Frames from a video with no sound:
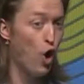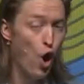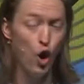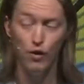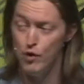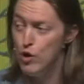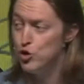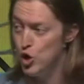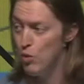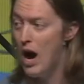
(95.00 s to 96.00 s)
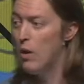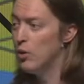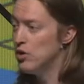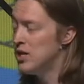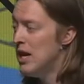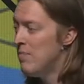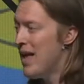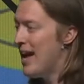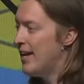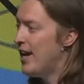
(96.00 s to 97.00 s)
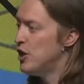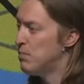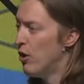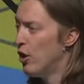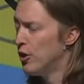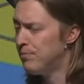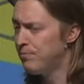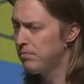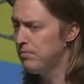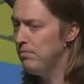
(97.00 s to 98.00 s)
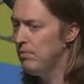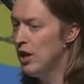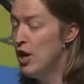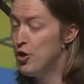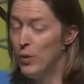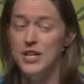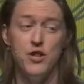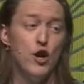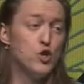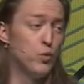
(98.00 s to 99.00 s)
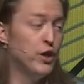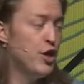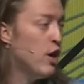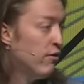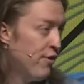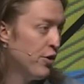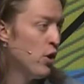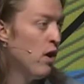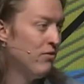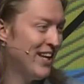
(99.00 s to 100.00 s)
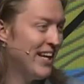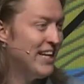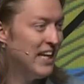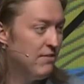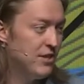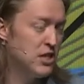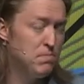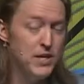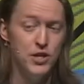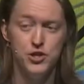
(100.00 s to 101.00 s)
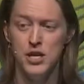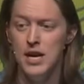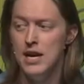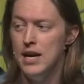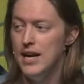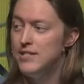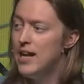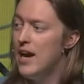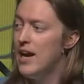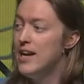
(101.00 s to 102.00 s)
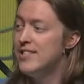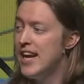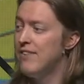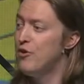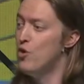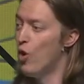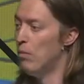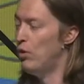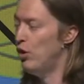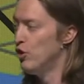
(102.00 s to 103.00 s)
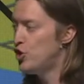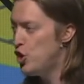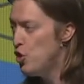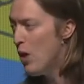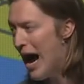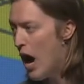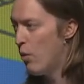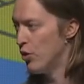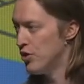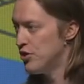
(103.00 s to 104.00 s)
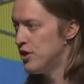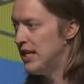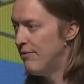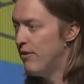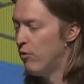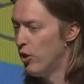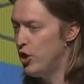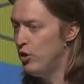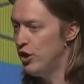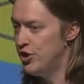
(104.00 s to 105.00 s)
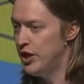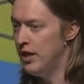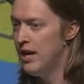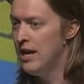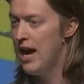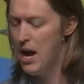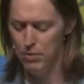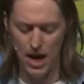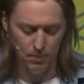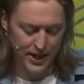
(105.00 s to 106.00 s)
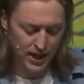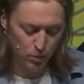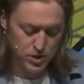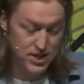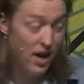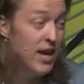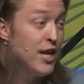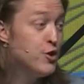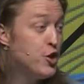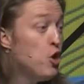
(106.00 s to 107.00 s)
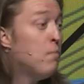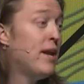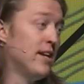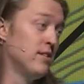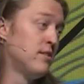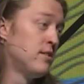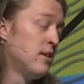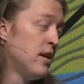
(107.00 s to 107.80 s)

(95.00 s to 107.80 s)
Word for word: all of those two hours at Gettysburg. The reason there's really no photo of Lincoln giving the speech is that instead of the normal two hours given for eulogy, Abraham Lincoln was done in two minutes.